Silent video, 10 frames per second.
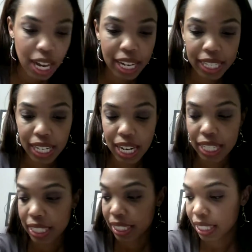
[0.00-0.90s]
I
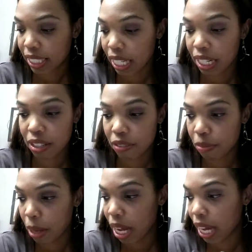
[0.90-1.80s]
got, instead of
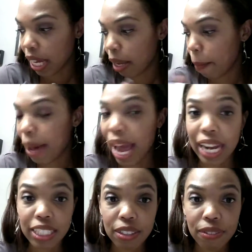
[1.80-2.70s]
my
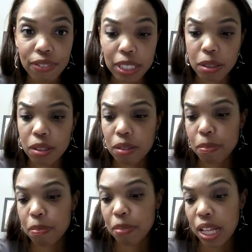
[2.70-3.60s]
Max Fix
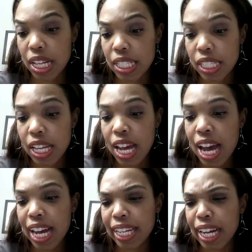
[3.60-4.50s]
Plus,
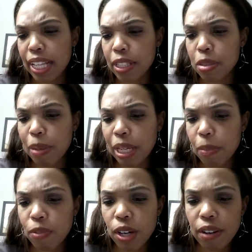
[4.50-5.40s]
I got this
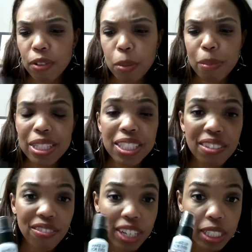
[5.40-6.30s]
Makeup Forever Mist
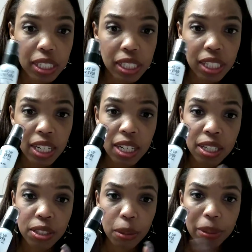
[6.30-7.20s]
and Fix.
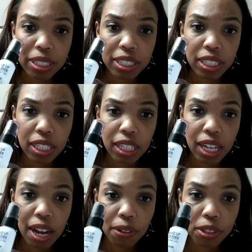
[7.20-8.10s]
So I want to see
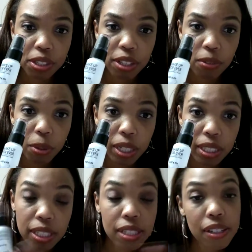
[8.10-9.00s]
how this stuff
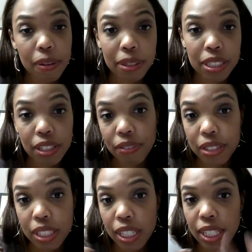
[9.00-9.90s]
works. I want to see if
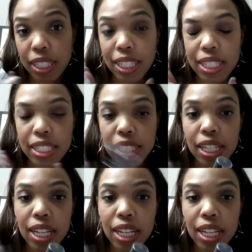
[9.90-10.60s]
it's good because